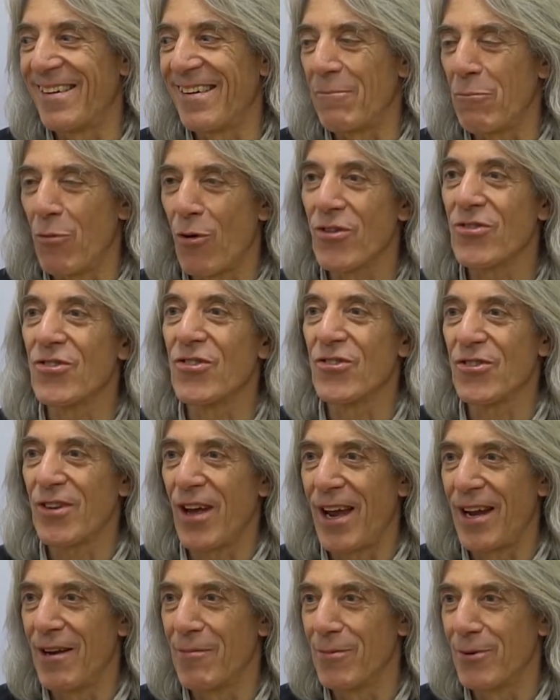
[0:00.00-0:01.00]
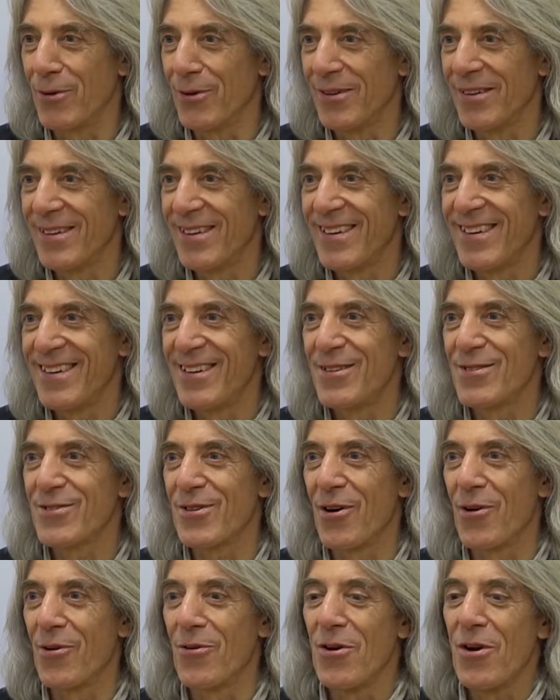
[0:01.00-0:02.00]
more sustainable.
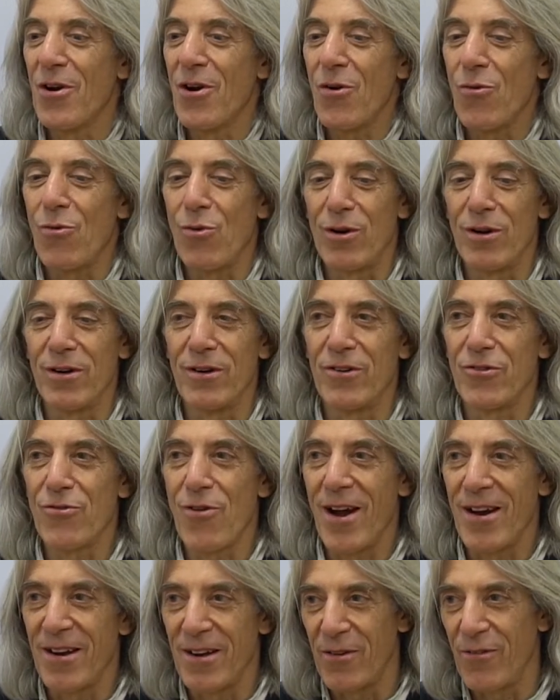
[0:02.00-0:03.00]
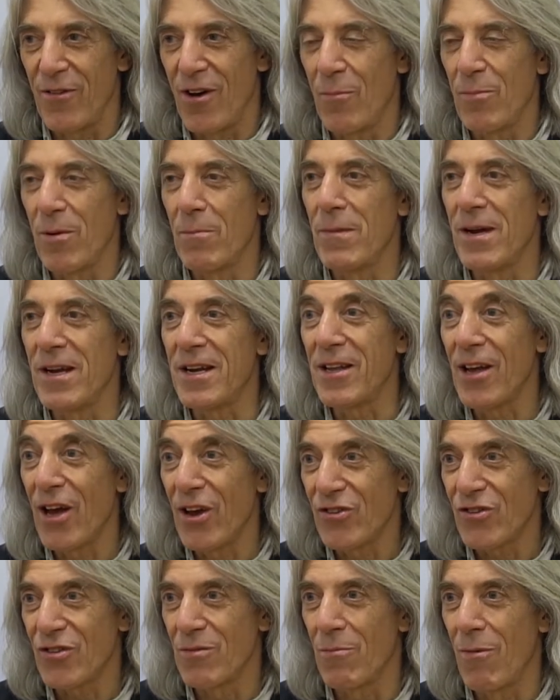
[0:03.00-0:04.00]
So we're trying to develop a
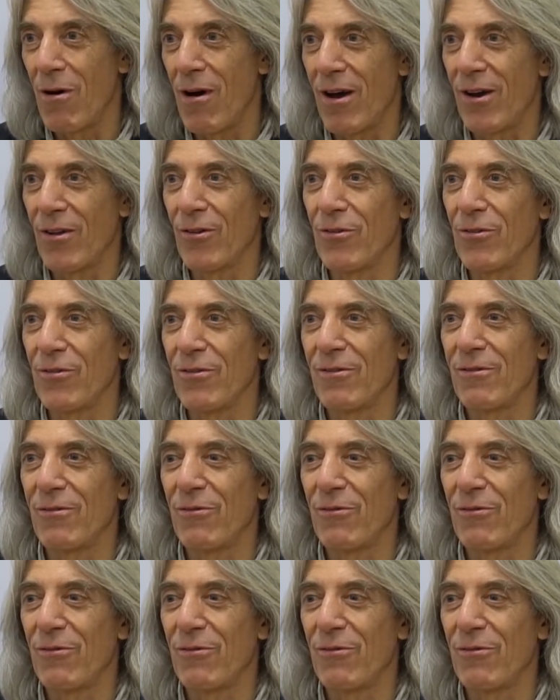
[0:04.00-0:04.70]
mediation model